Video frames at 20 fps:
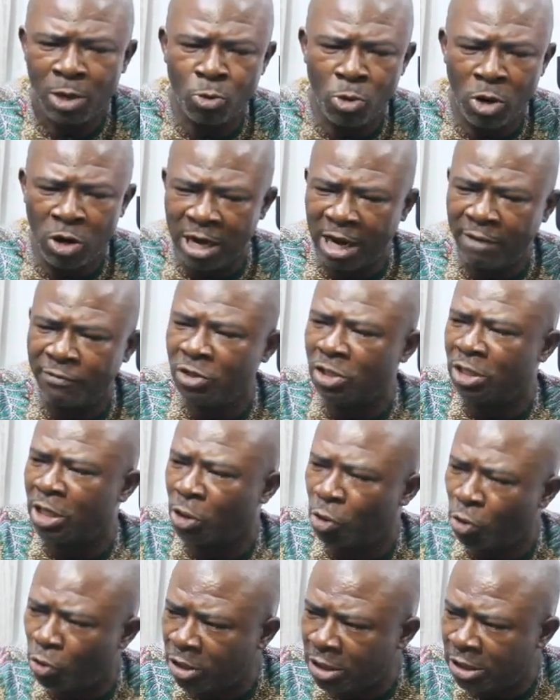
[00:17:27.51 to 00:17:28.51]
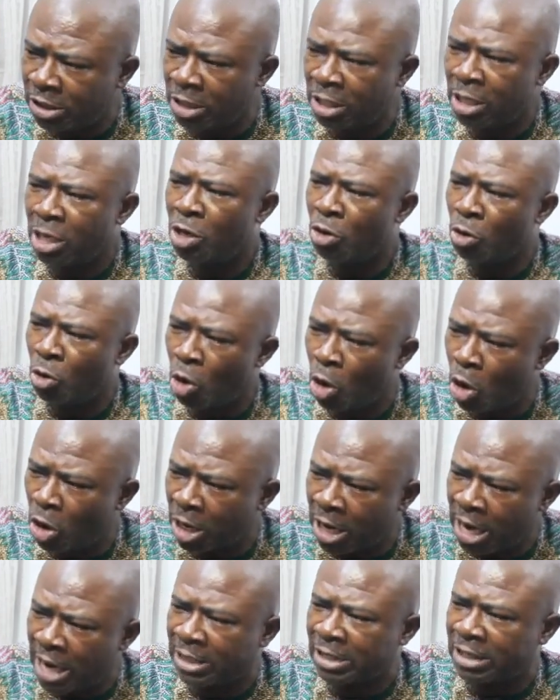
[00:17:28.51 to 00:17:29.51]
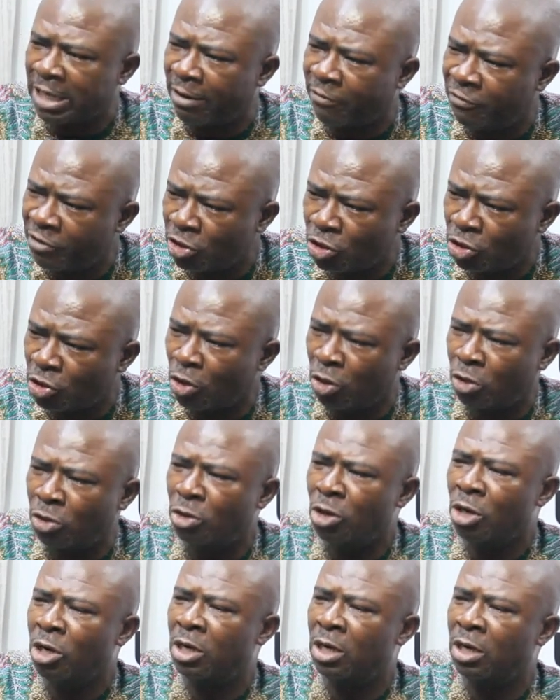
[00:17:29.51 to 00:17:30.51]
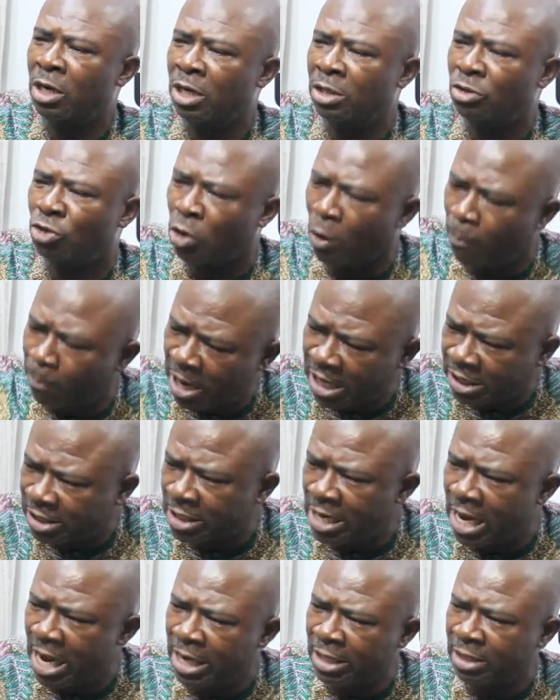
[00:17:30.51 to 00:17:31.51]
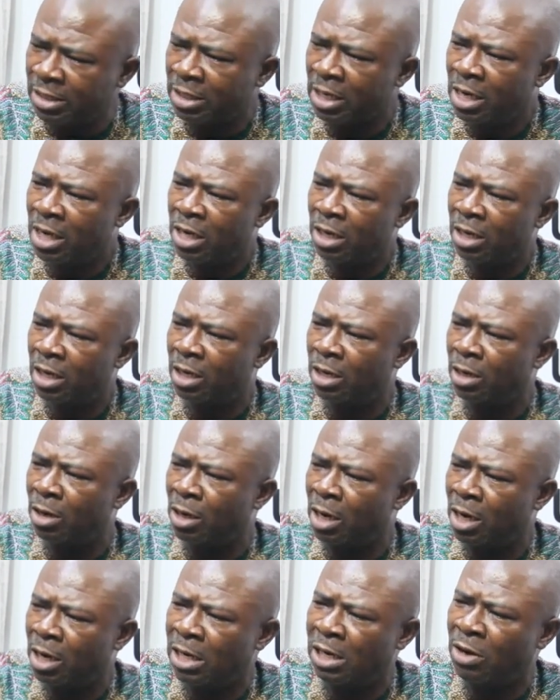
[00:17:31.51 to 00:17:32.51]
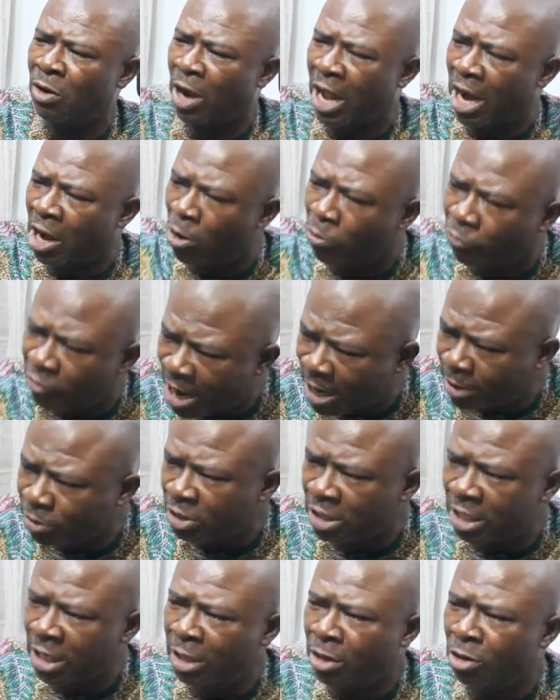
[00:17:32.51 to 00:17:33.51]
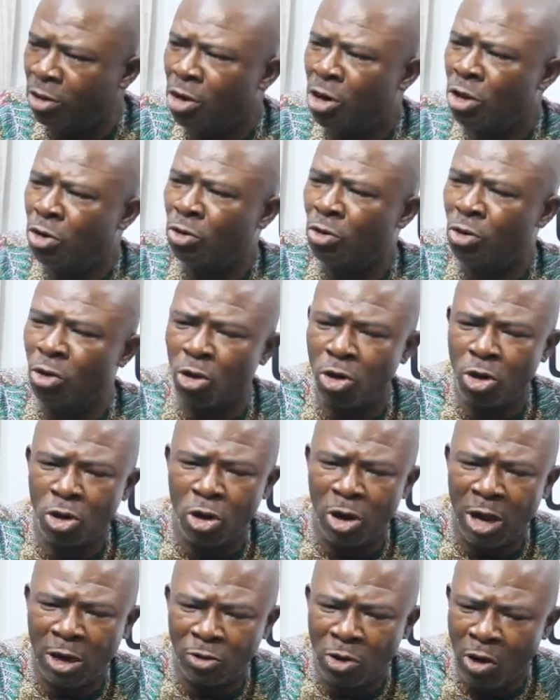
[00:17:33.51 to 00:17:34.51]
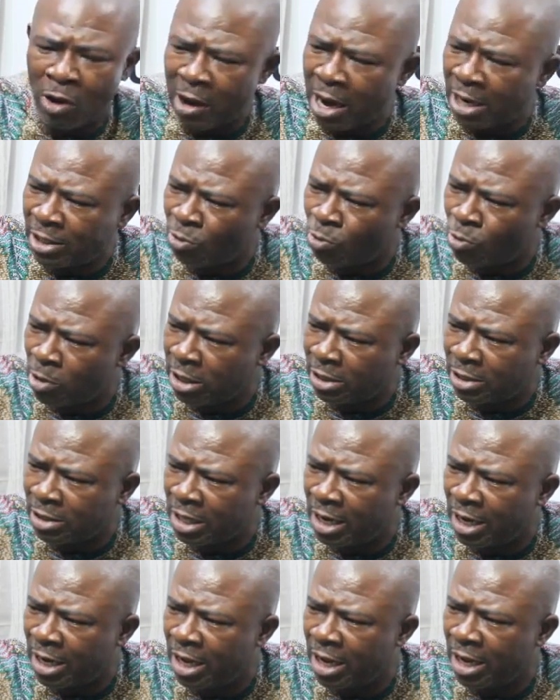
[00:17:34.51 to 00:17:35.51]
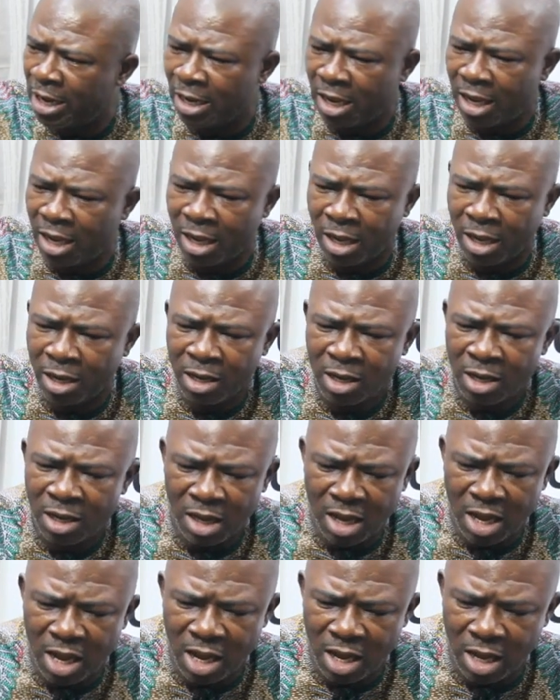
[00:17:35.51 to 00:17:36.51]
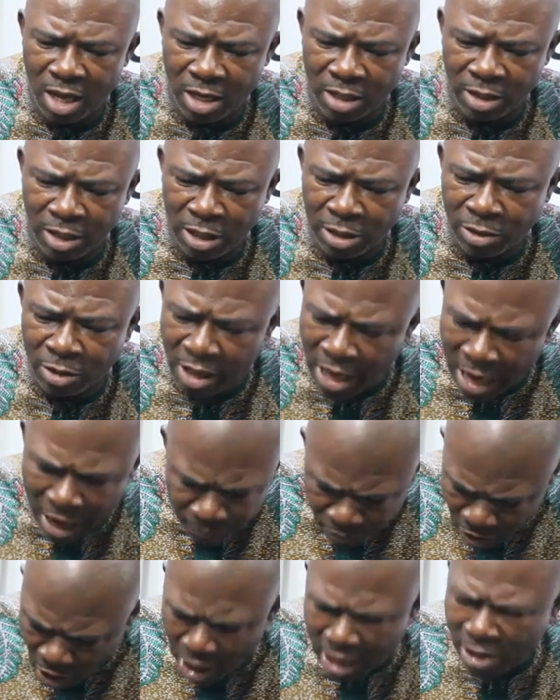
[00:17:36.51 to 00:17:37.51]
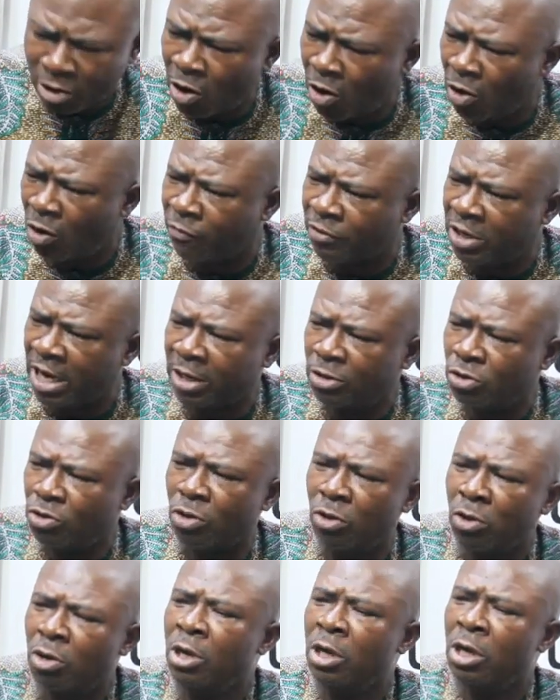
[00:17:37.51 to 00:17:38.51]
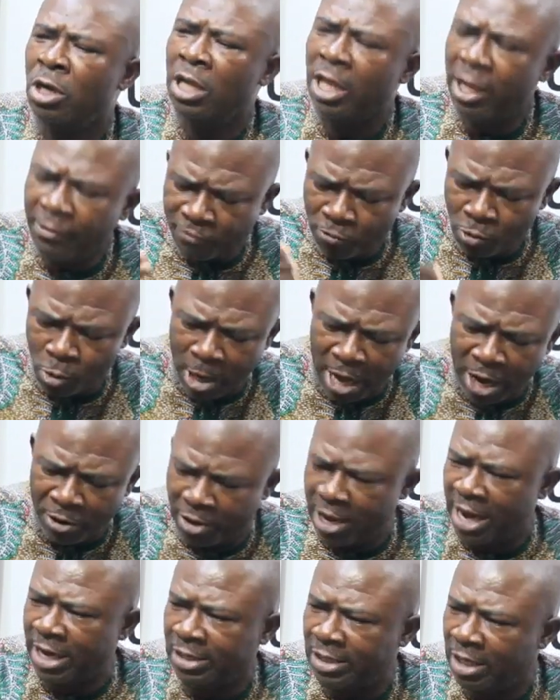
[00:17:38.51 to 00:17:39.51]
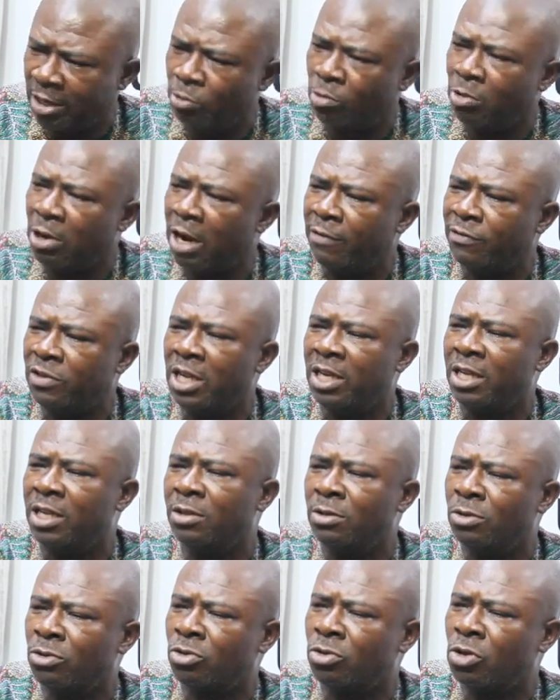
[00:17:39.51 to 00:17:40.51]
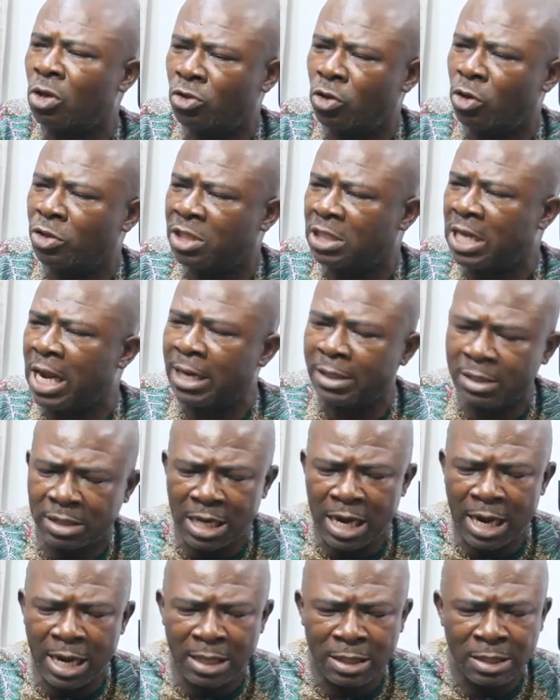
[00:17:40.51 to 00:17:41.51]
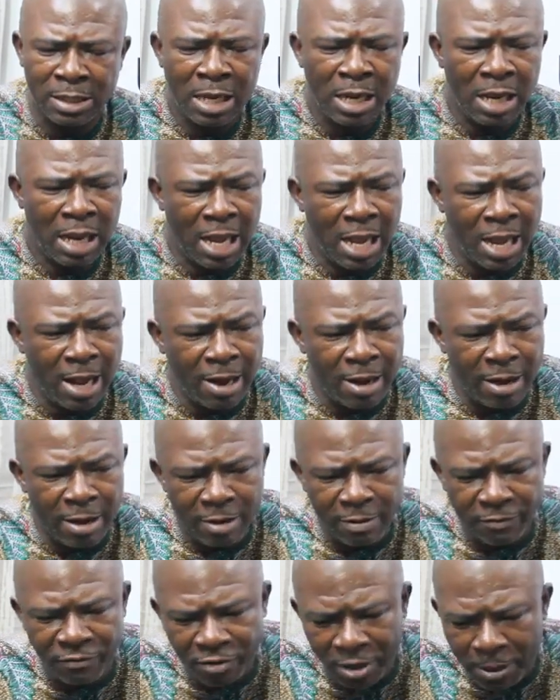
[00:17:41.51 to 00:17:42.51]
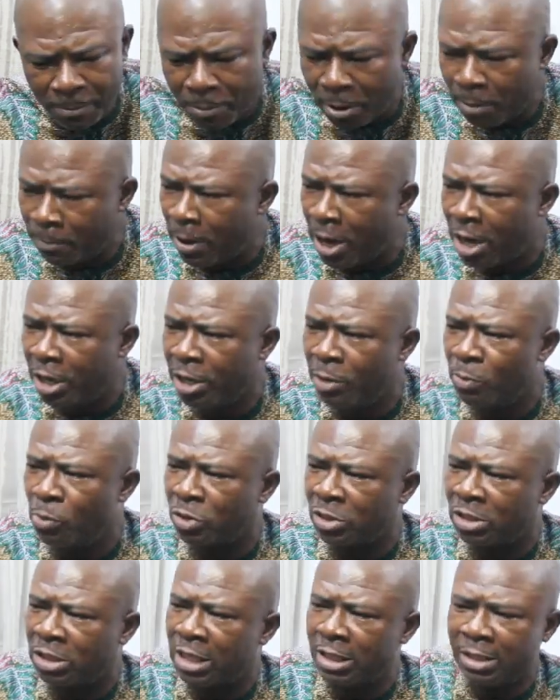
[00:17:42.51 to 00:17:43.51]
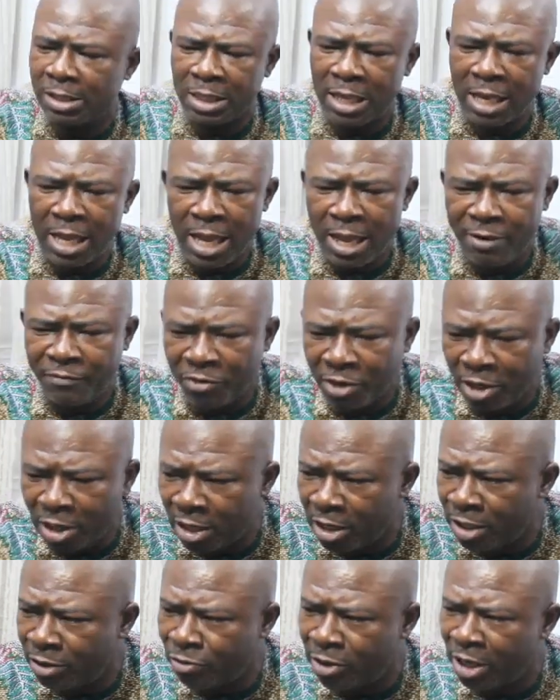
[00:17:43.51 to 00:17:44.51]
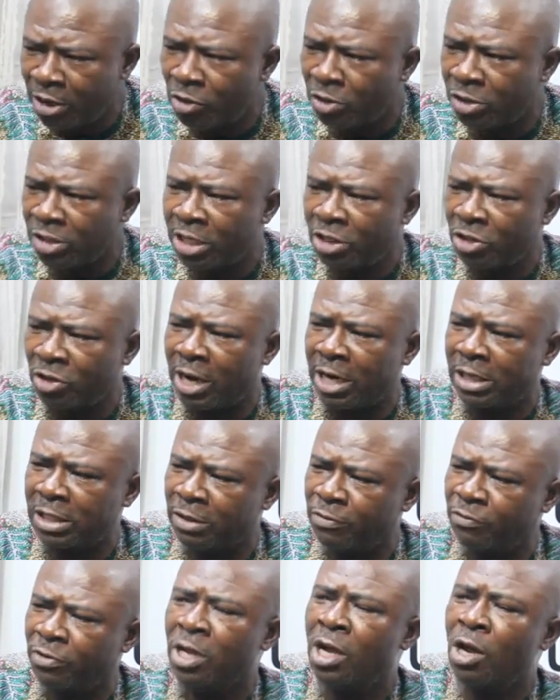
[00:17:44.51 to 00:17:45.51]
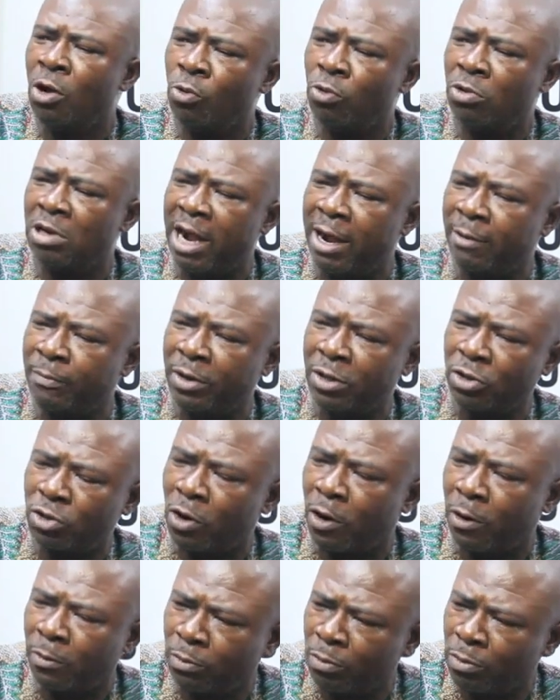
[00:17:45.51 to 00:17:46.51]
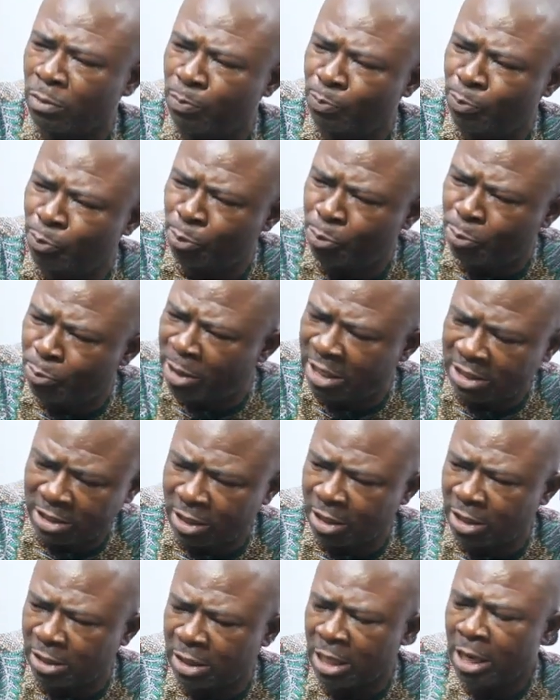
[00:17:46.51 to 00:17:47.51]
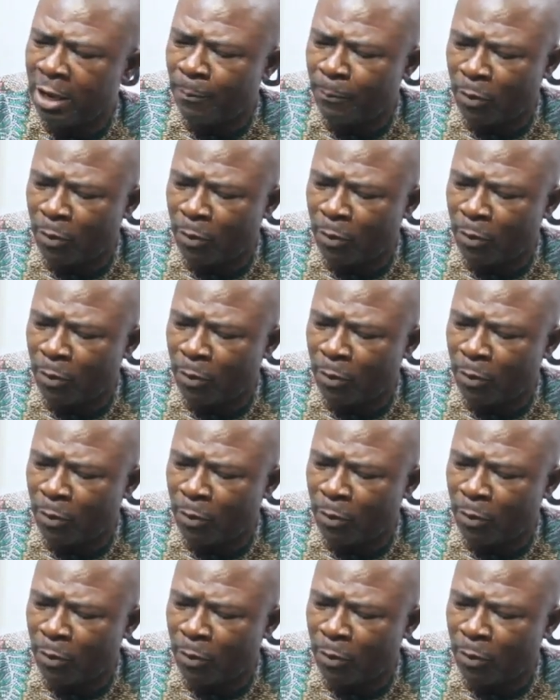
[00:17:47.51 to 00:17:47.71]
When you have insecurity, hunger, starvation, joblessness, lack of housing, no adequate and all of that. So if we are united, we would have taken such stance, and every paper in Imo State, every radio station and TV would have been trumpeting it.